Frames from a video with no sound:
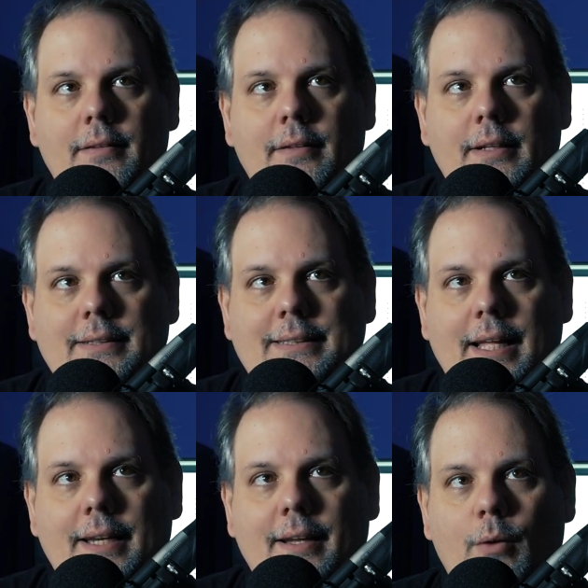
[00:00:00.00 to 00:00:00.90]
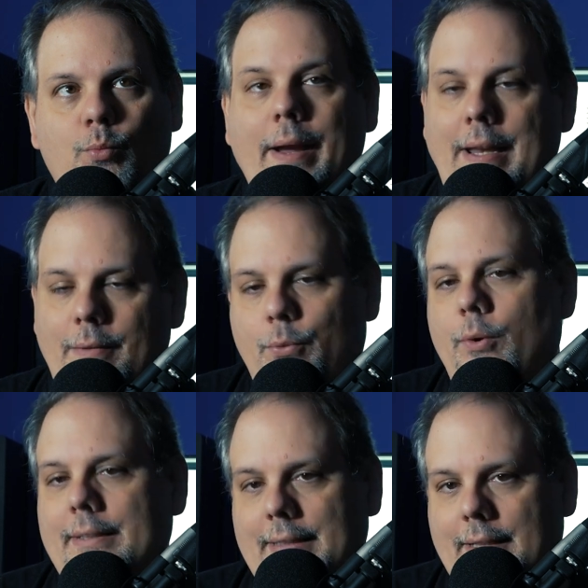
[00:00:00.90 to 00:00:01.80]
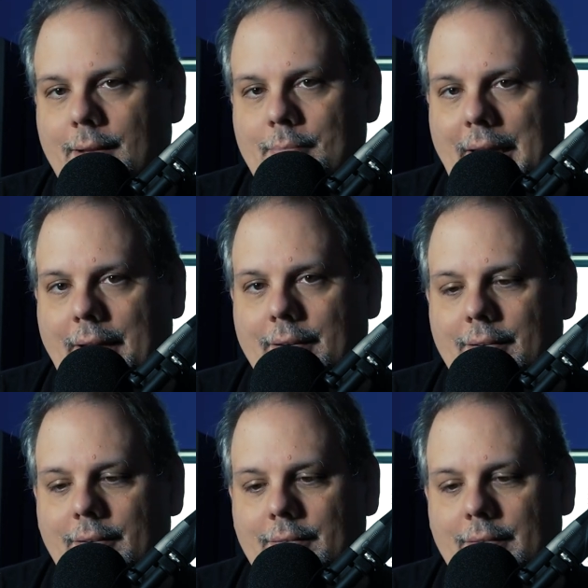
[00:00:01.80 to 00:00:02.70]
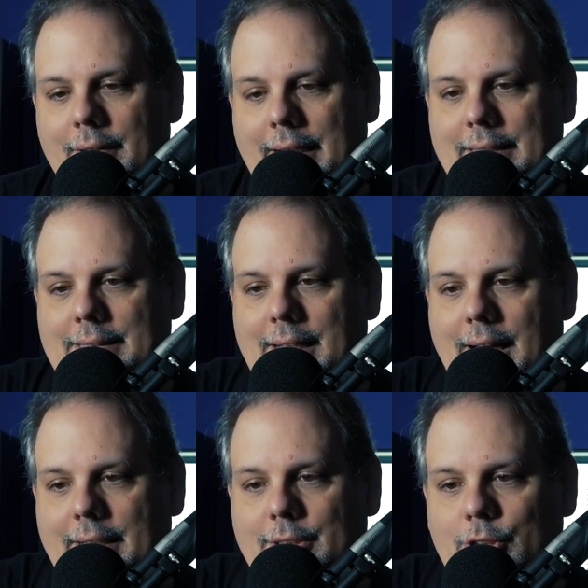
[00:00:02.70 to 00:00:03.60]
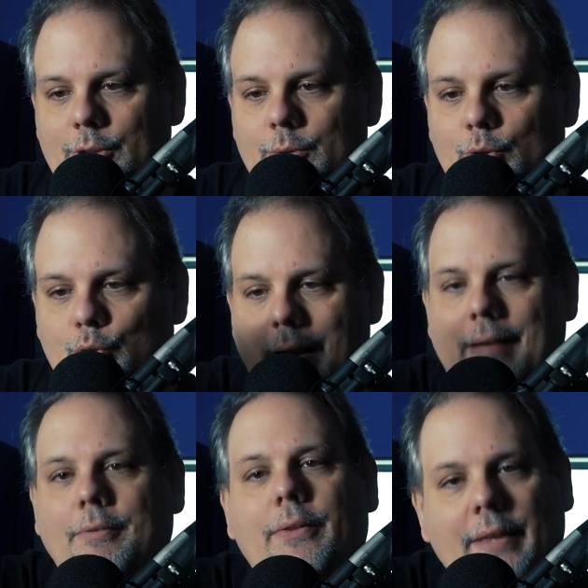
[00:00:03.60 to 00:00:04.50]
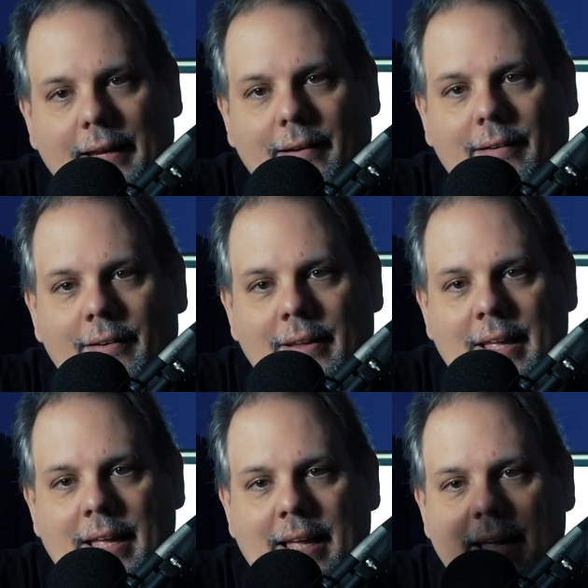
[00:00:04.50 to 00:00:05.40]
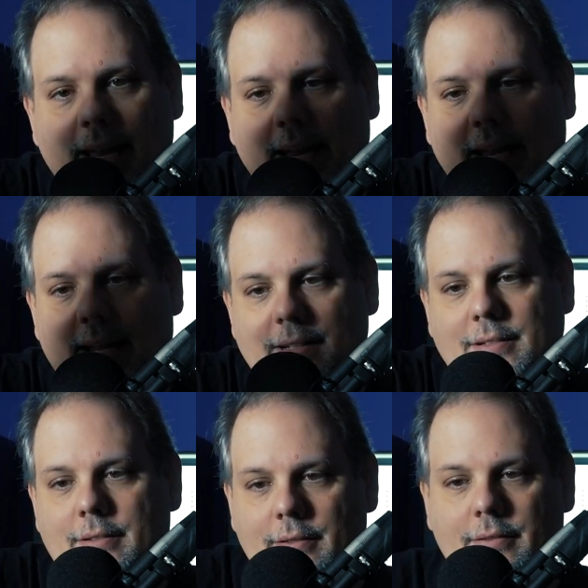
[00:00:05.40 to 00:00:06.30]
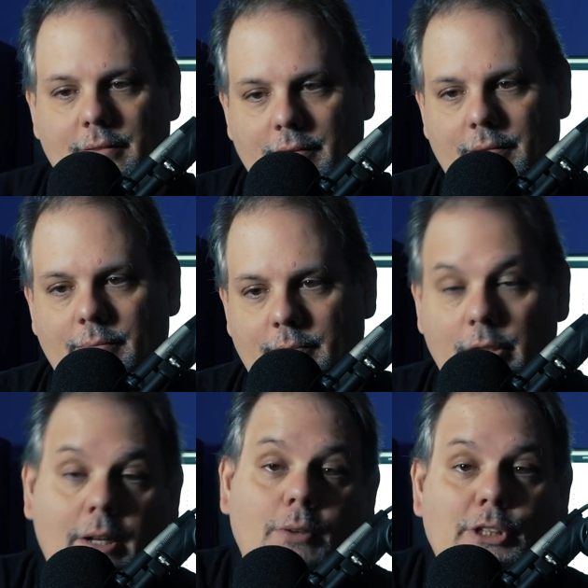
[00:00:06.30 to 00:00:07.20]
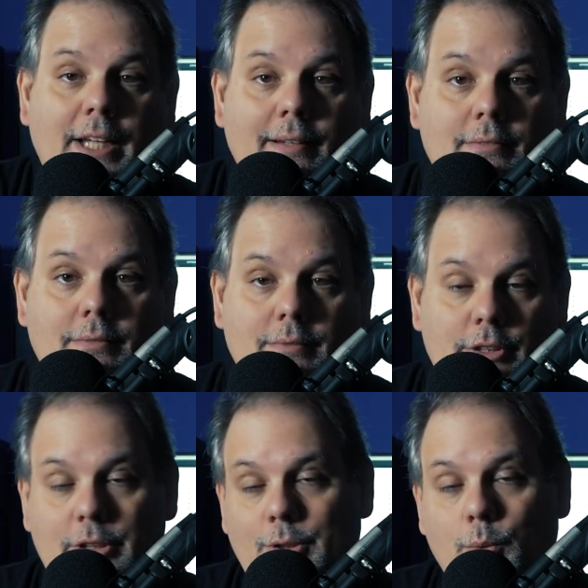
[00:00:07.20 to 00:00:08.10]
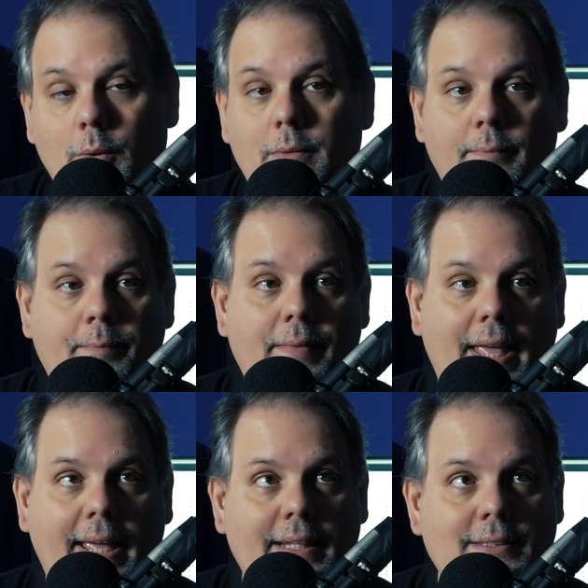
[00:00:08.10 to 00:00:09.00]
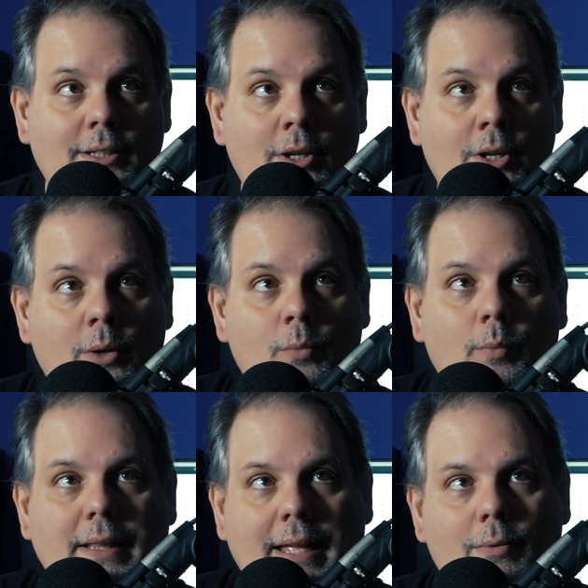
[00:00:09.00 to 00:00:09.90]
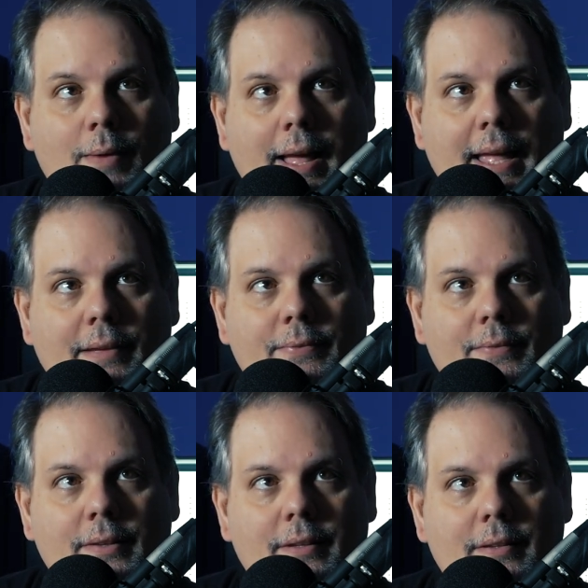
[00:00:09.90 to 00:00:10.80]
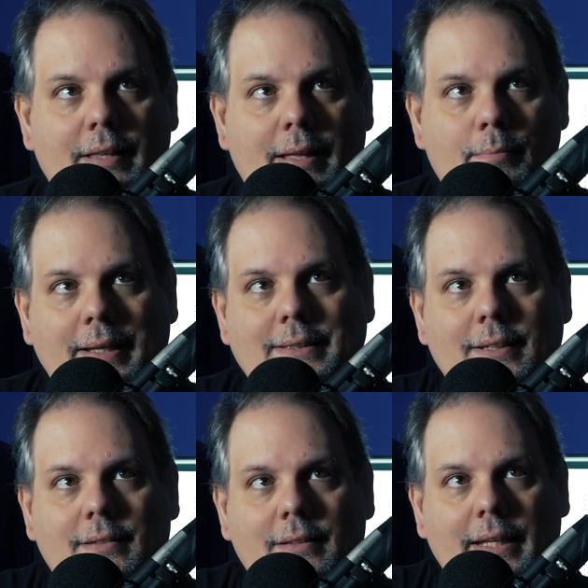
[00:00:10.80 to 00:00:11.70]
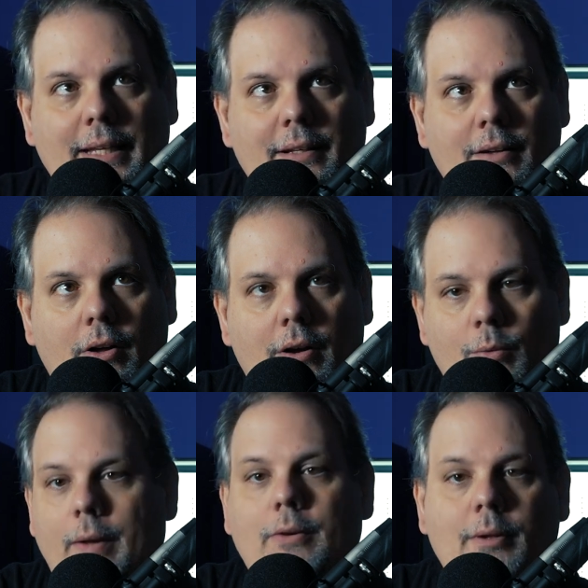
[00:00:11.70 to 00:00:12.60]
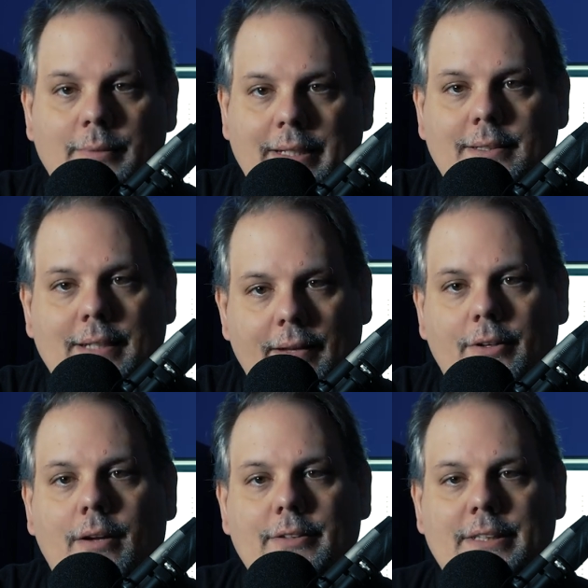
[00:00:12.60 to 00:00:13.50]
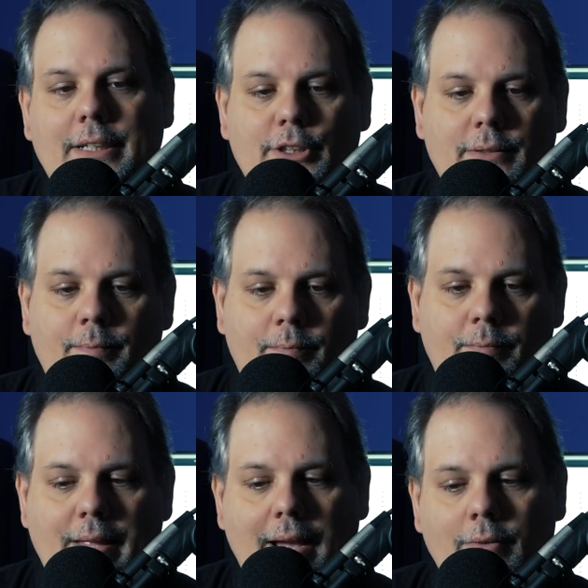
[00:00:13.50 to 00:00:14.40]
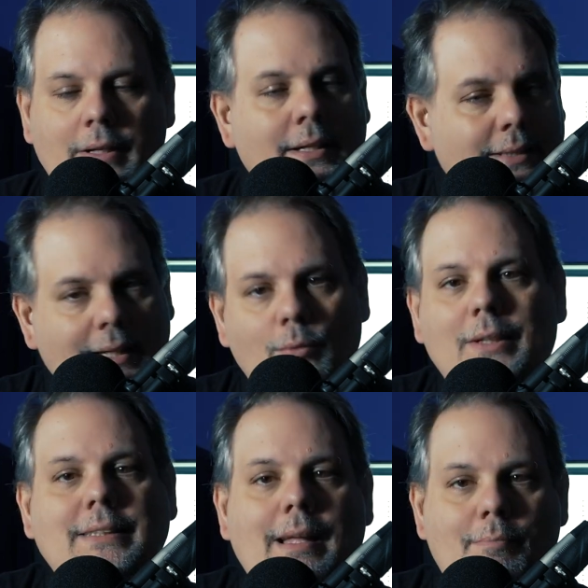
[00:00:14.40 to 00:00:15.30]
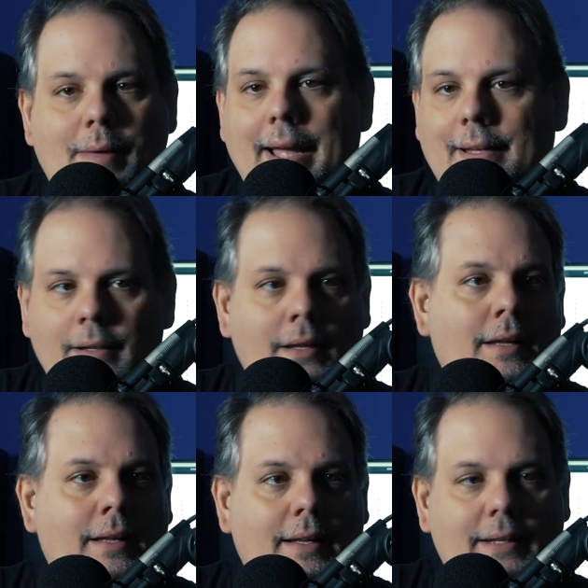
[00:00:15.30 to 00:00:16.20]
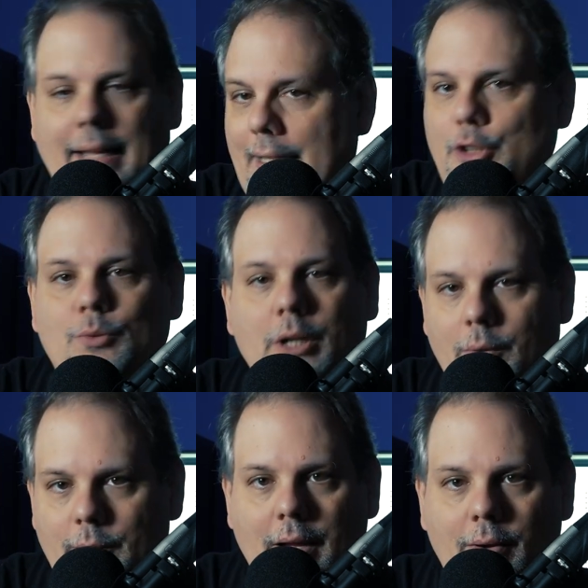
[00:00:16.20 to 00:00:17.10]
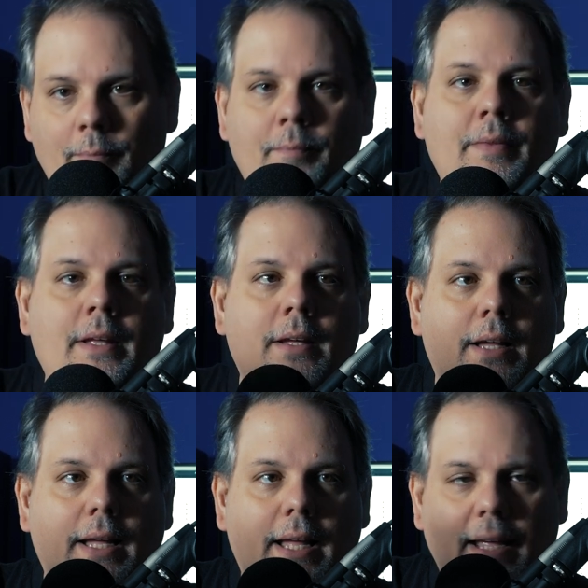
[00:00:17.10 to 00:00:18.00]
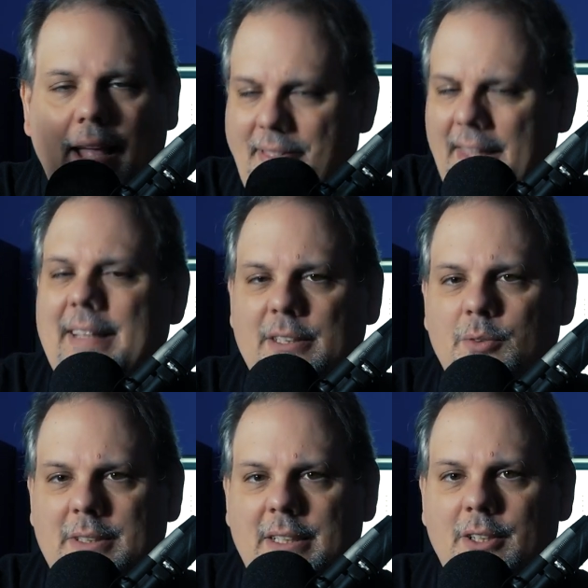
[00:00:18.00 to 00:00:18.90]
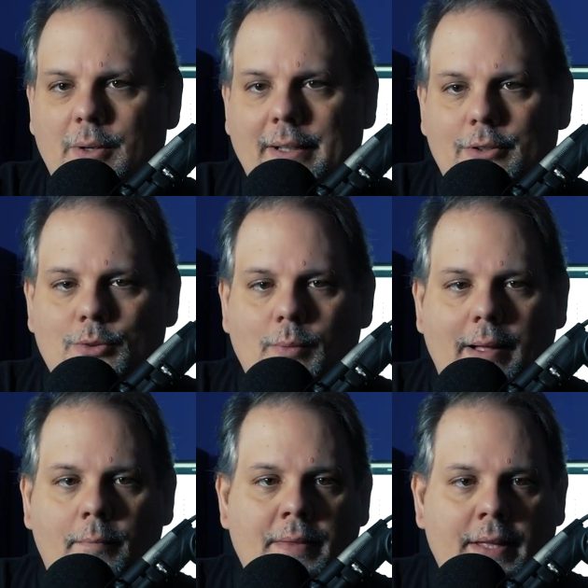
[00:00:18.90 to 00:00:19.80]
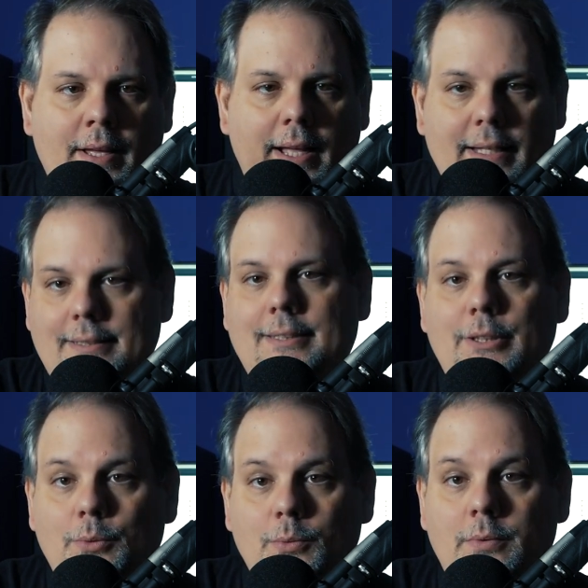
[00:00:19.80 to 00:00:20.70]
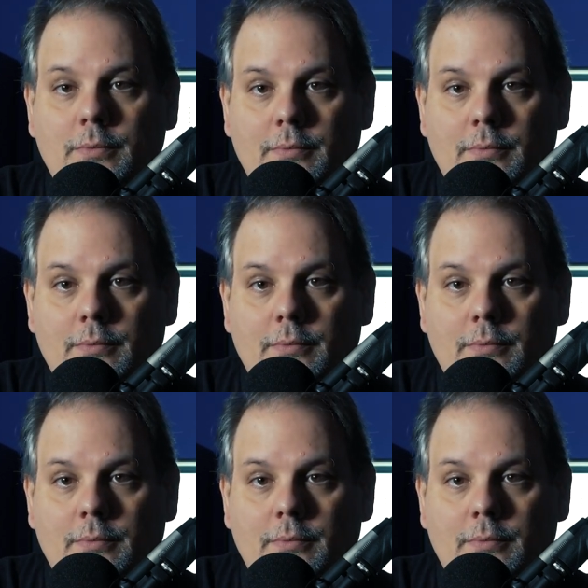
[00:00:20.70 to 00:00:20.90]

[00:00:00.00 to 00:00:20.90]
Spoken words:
instead of waiting for it to come here, they decide to travel there and negotiate, which is cool. And when they arrive, they basically are welcomed in to have a conversation. Now, taking one step back, in case you don't know, I think this was in the trailer as well. Sue